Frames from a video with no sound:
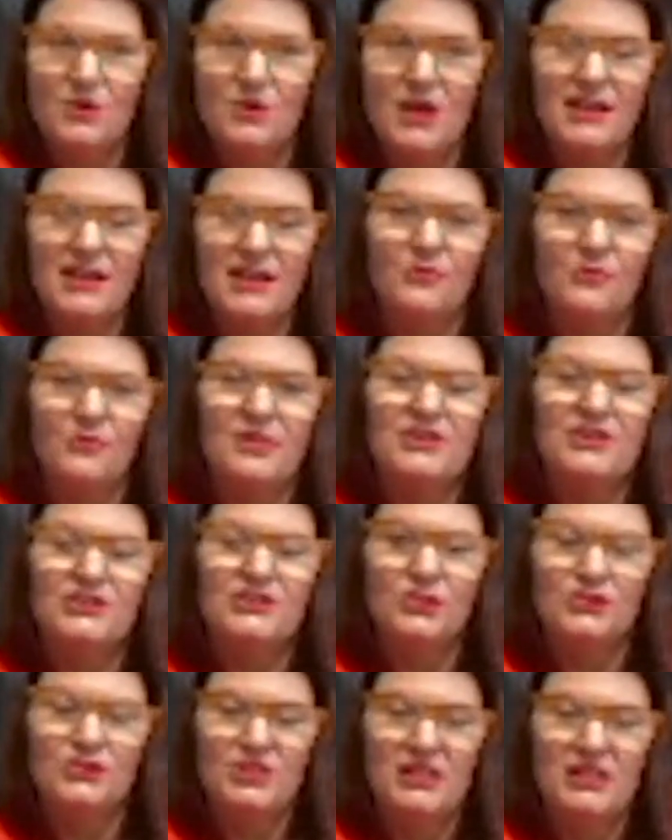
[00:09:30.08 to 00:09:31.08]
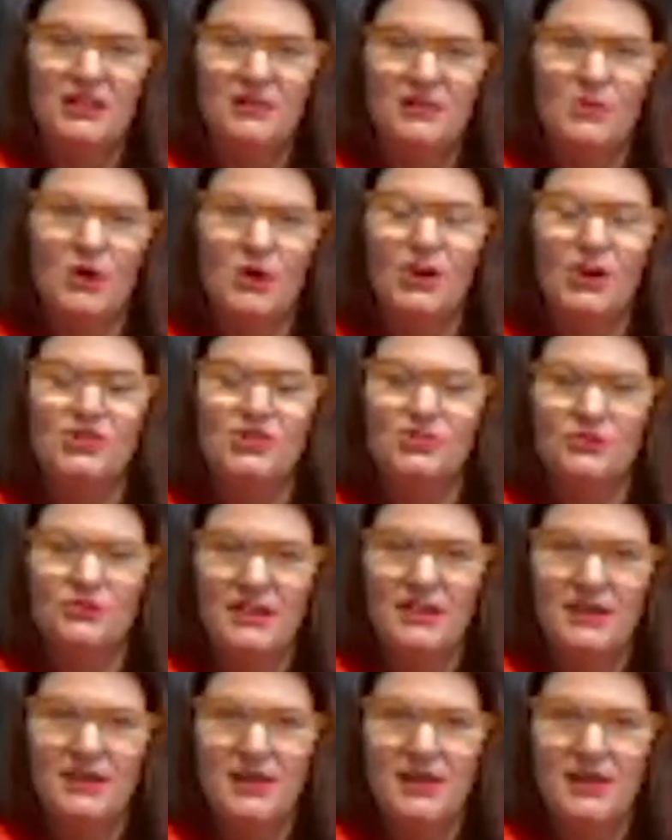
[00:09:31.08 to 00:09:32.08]
kind of researching and
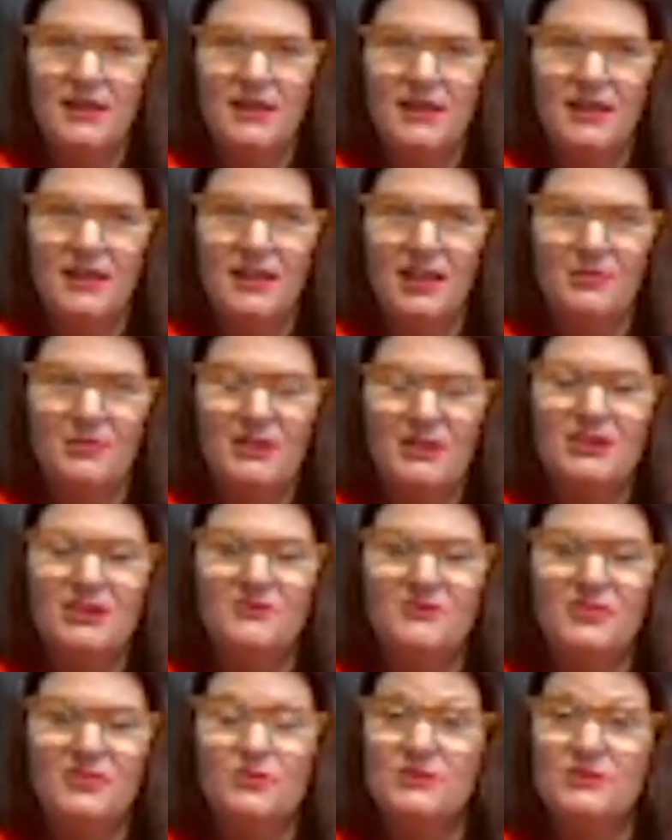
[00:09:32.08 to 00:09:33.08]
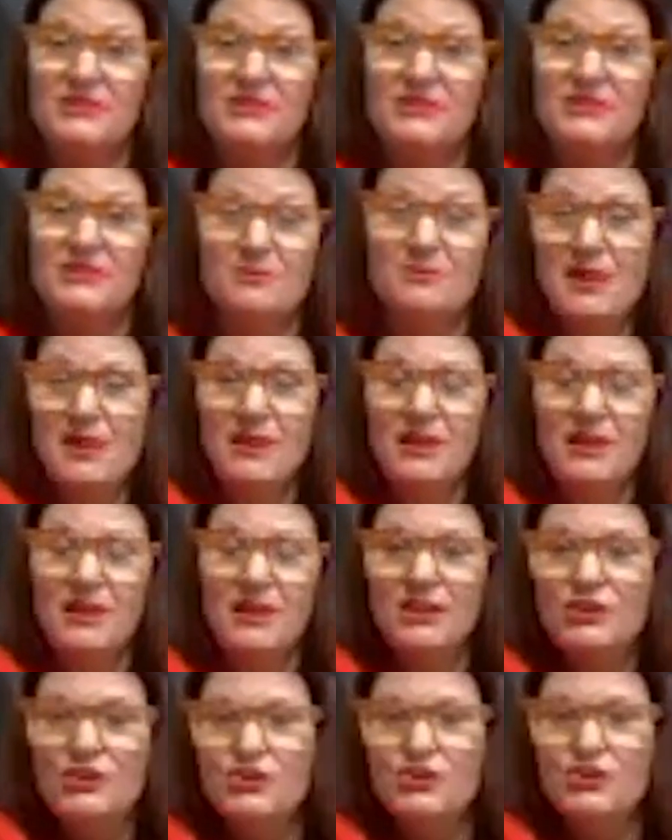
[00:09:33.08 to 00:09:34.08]
monitoring individuals that may get
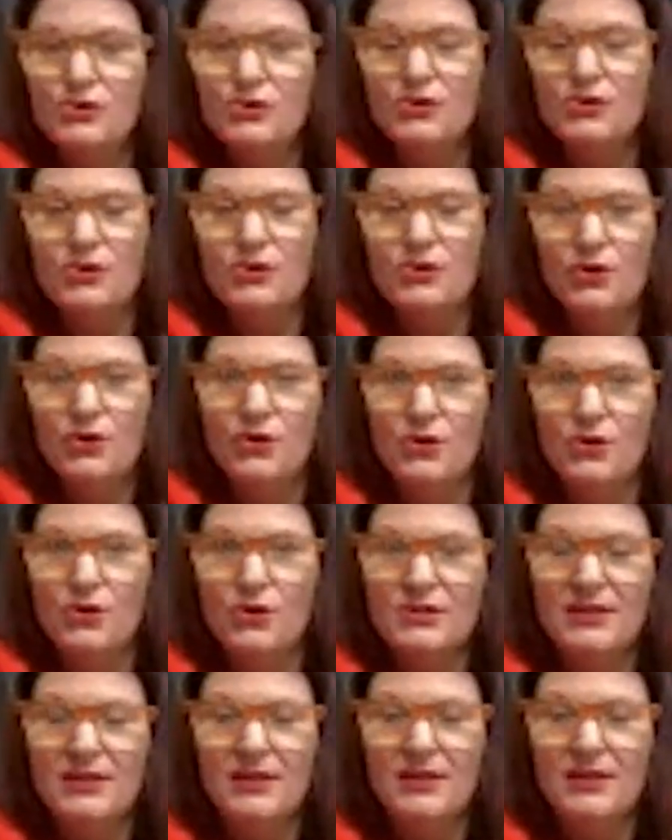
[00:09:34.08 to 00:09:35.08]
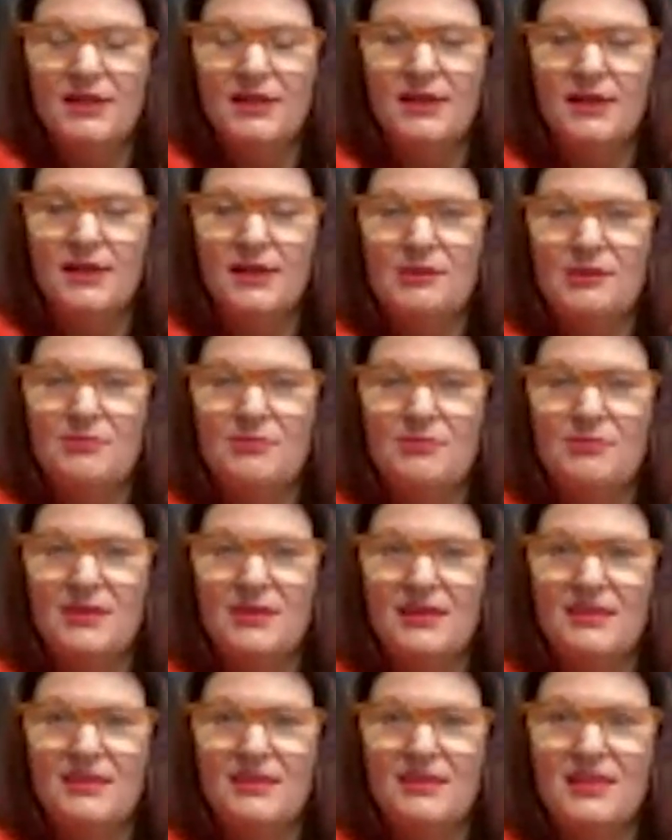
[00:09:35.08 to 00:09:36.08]
injured or hurt, and
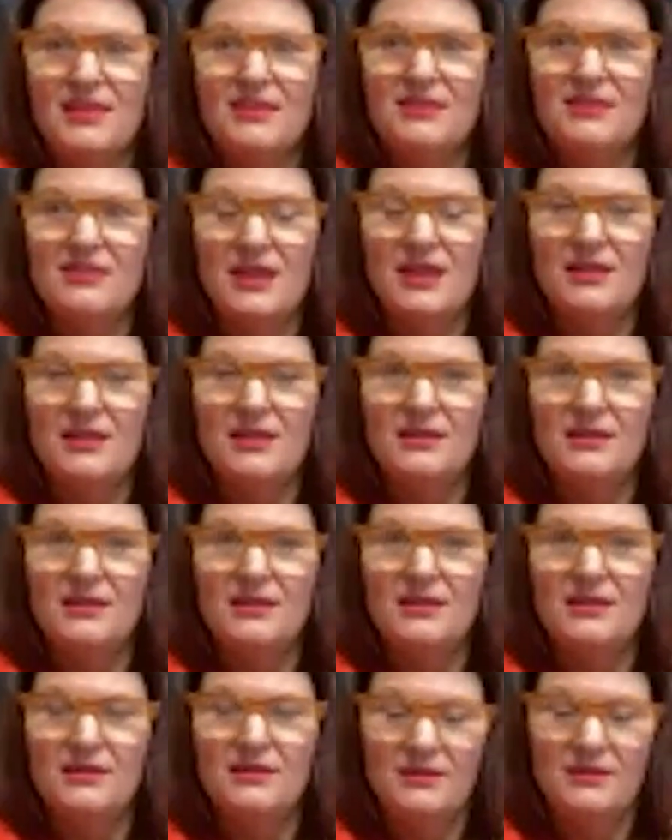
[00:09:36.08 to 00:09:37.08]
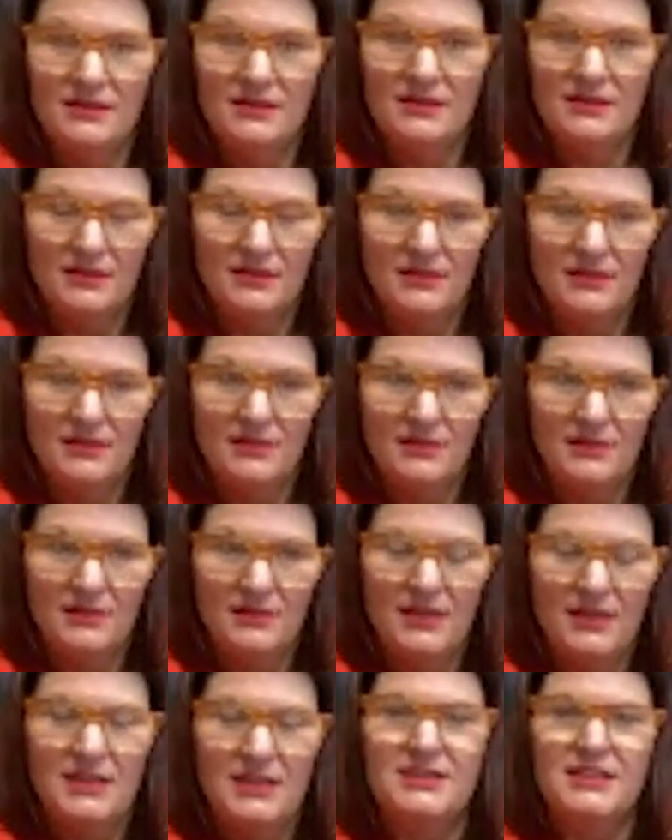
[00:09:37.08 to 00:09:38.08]
then they
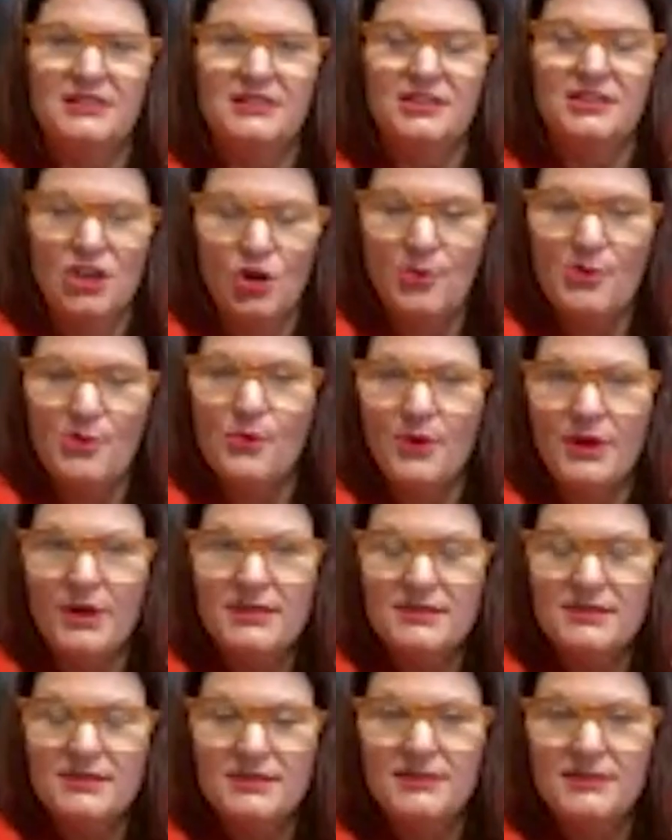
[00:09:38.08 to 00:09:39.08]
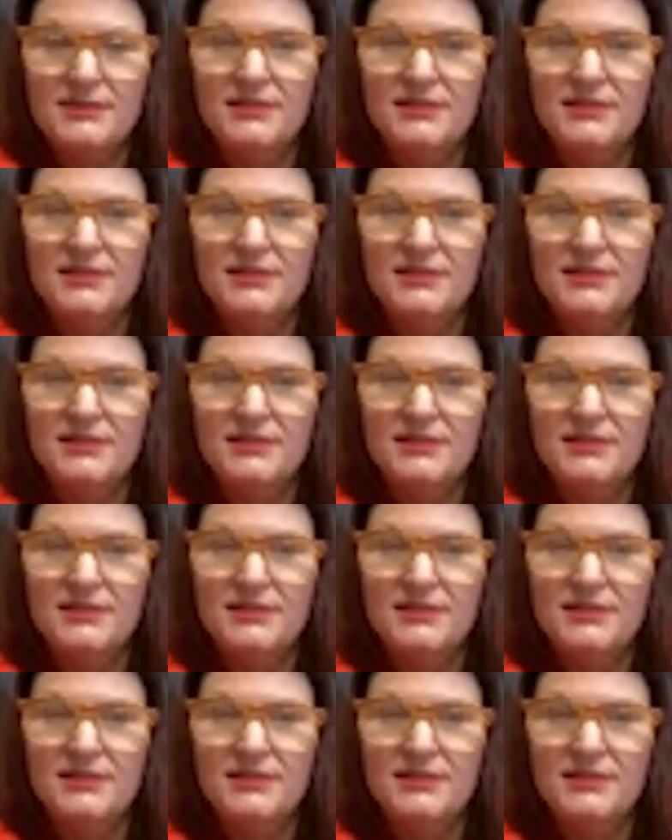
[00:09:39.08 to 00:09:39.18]
get addicted to opioids.